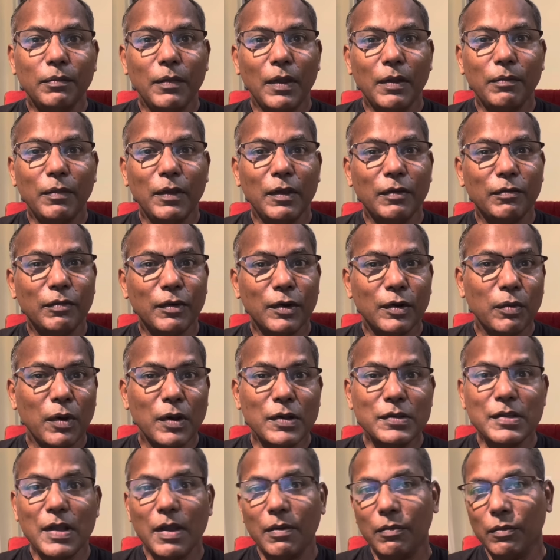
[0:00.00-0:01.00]
Maybe if it
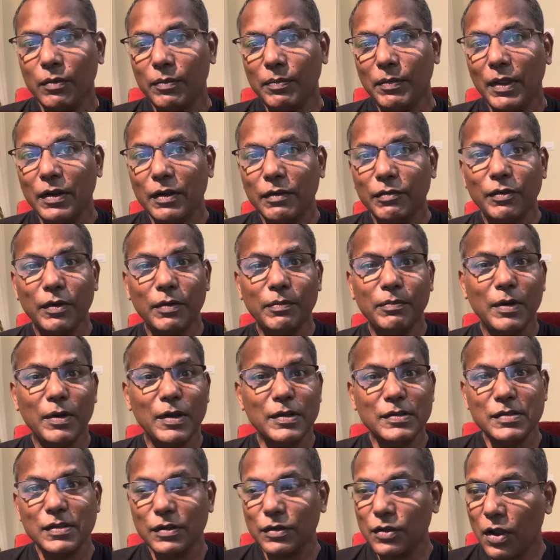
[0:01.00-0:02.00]
was, I would be a different
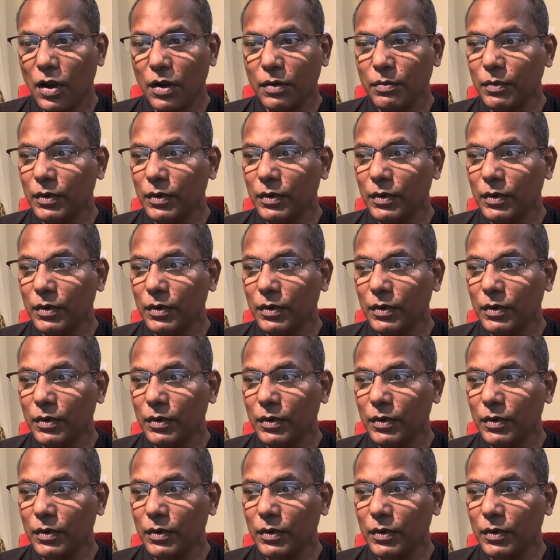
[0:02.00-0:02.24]
person.